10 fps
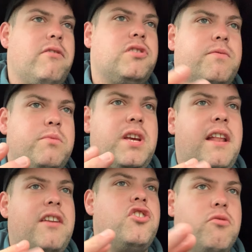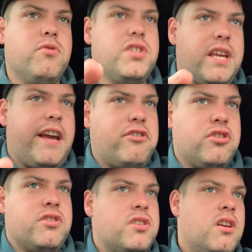just from saying that numerous
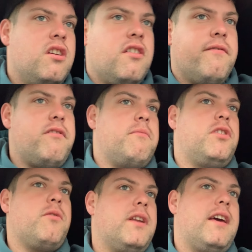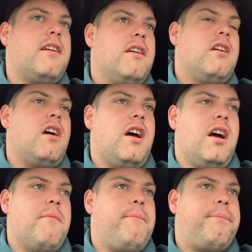occasions of him doing it.
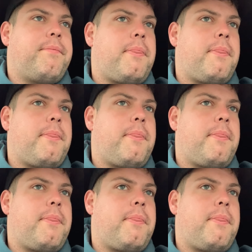Um,